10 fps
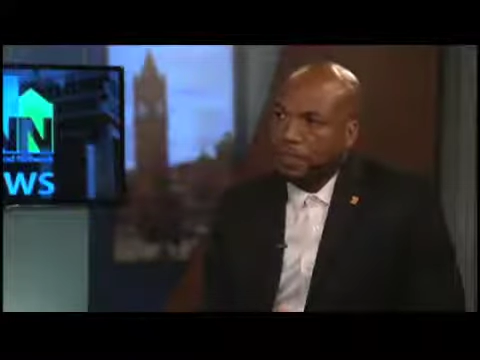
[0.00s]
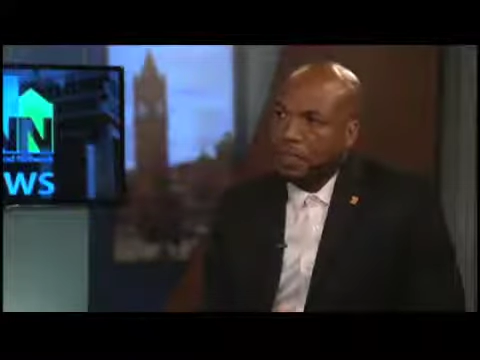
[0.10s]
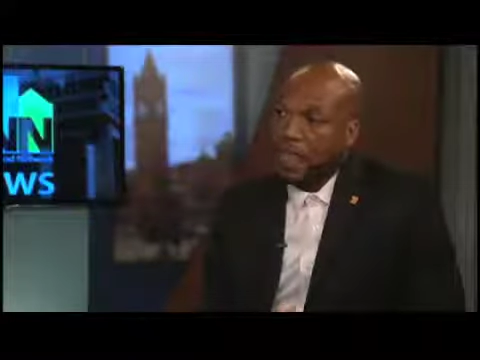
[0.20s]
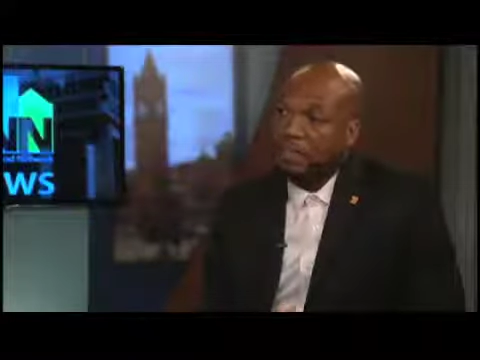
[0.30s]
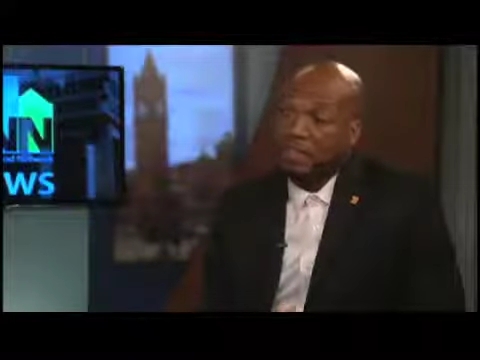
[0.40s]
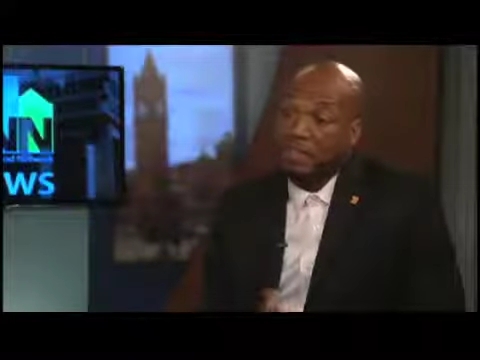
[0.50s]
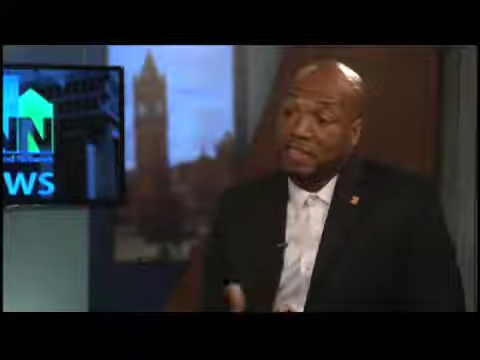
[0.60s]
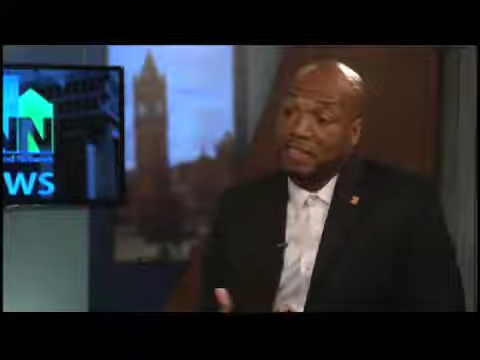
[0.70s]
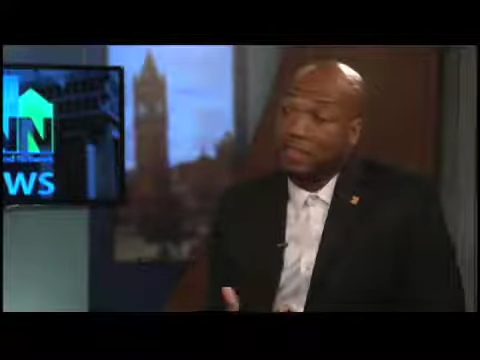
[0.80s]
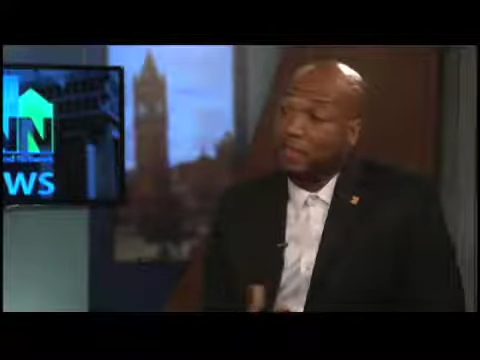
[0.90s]
That's
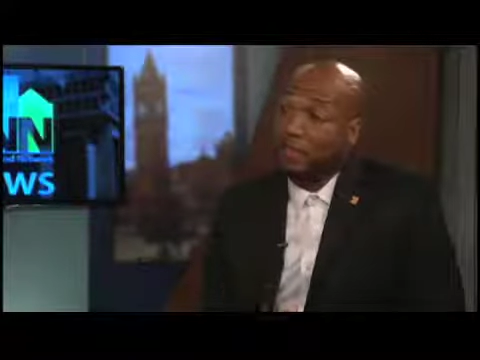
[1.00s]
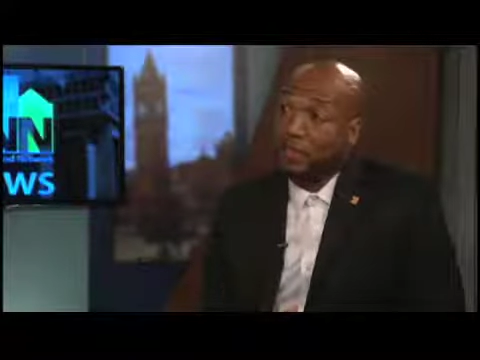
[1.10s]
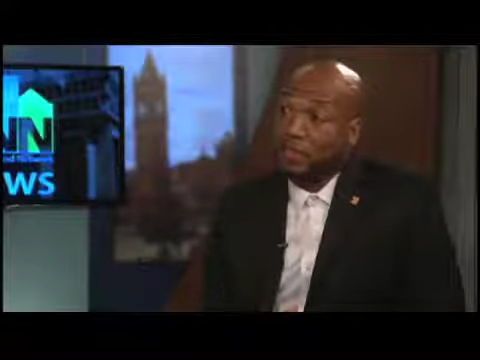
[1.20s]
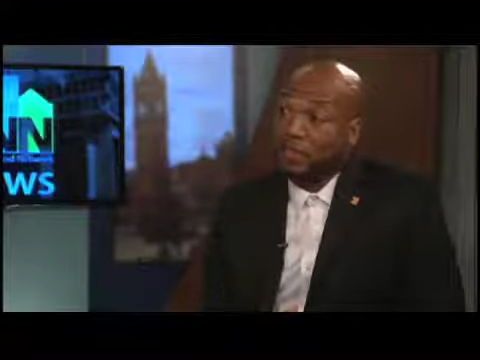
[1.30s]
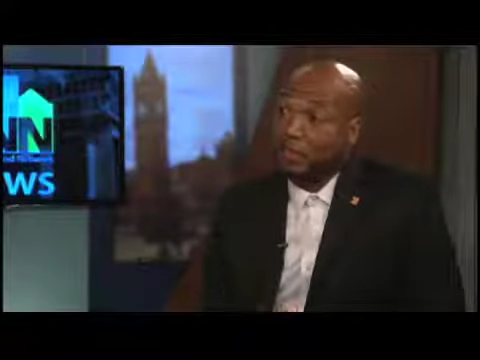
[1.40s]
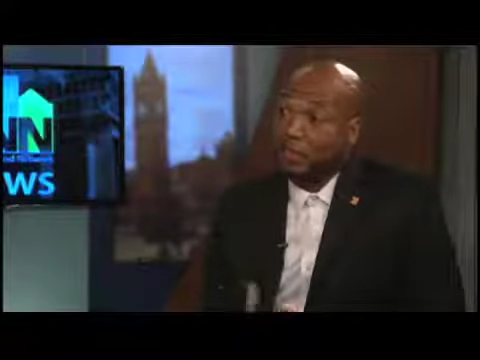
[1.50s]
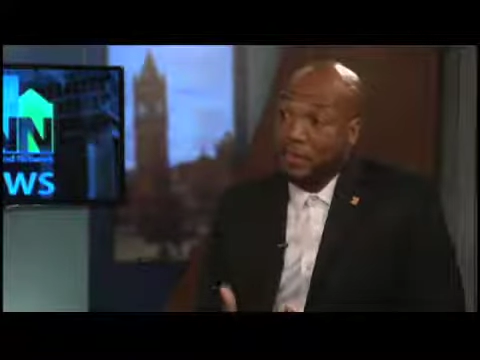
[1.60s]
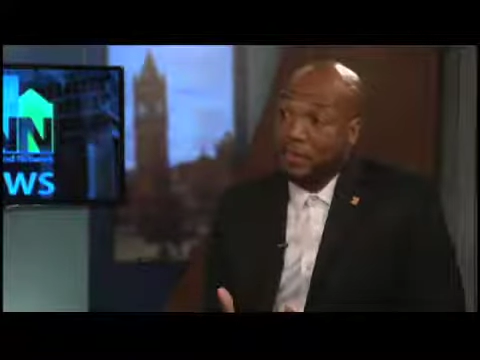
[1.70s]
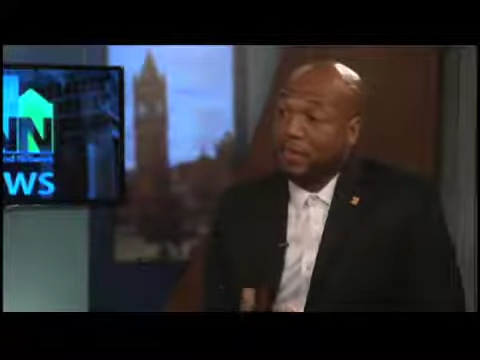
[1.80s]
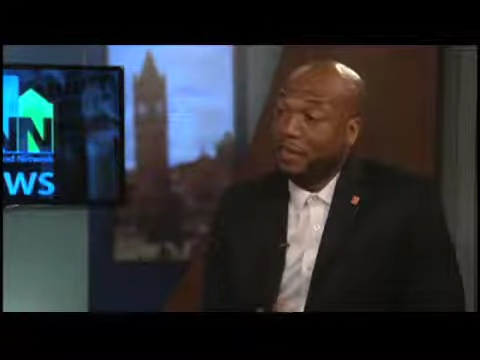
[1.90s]
definitely a critical issue,
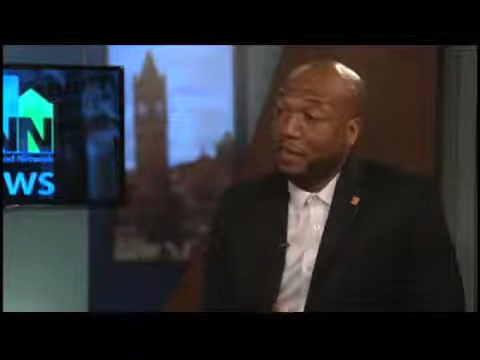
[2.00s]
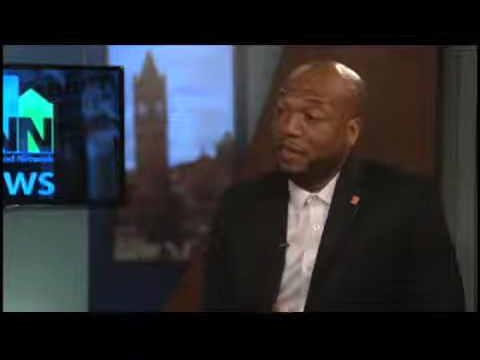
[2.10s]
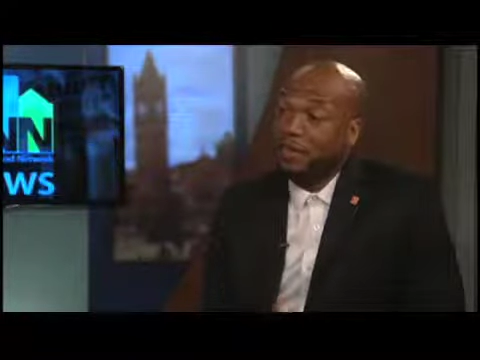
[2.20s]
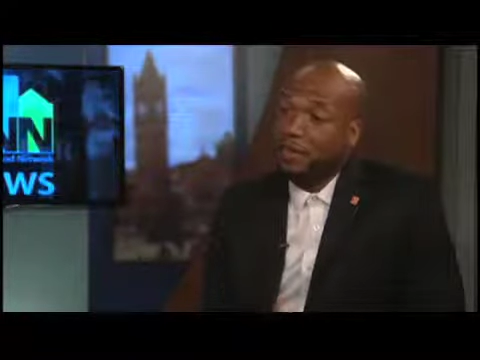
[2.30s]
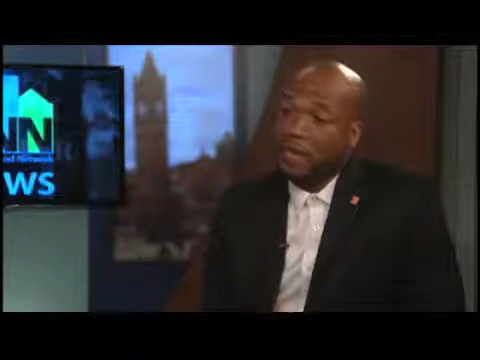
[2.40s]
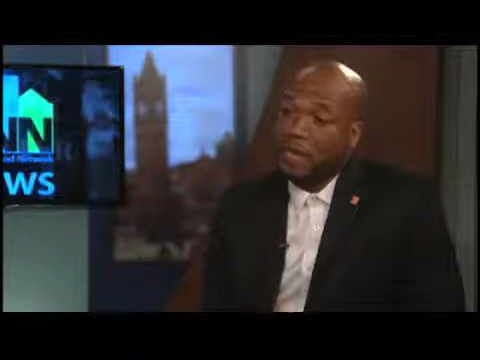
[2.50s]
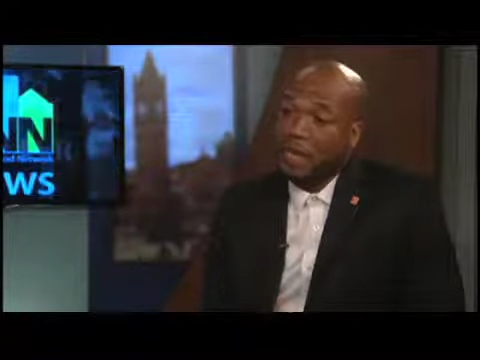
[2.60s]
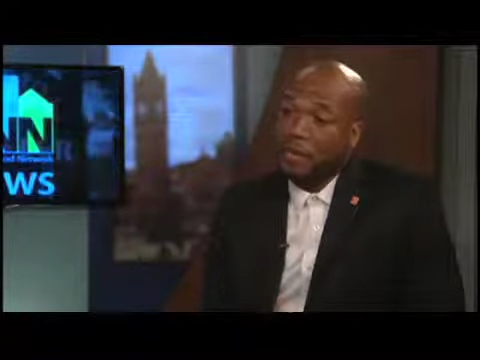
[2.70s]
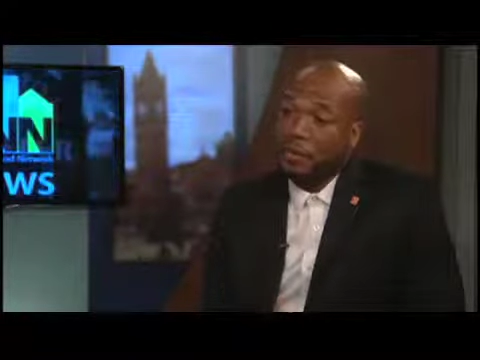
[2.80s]
definitely in Roxbury.